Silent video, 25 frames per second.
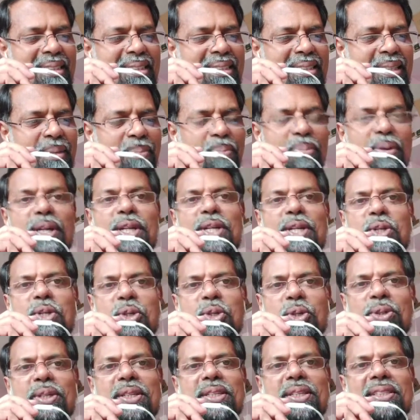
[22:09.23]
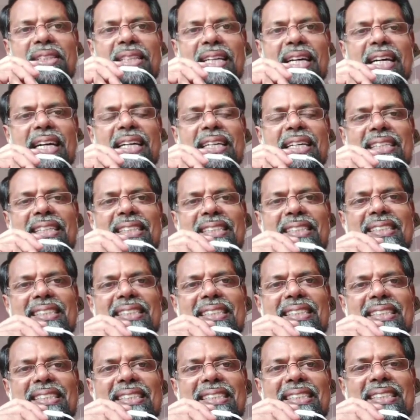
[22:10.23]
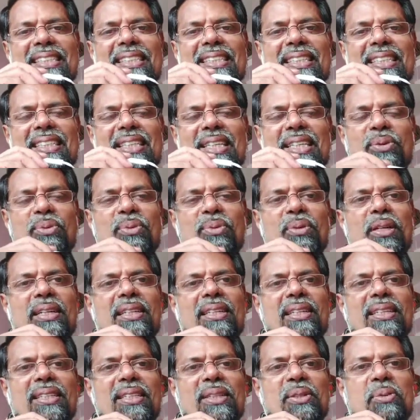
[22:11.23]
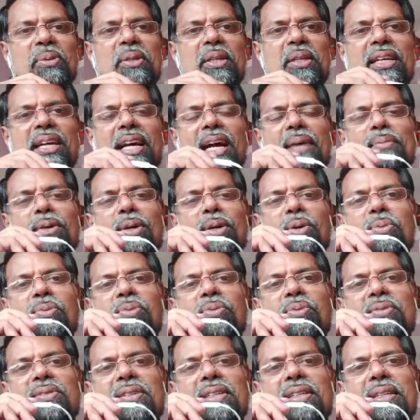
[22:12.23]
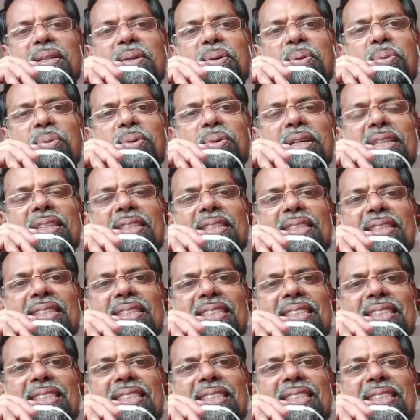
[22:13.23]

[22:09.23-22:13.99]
I'm pretty sure that you will come out with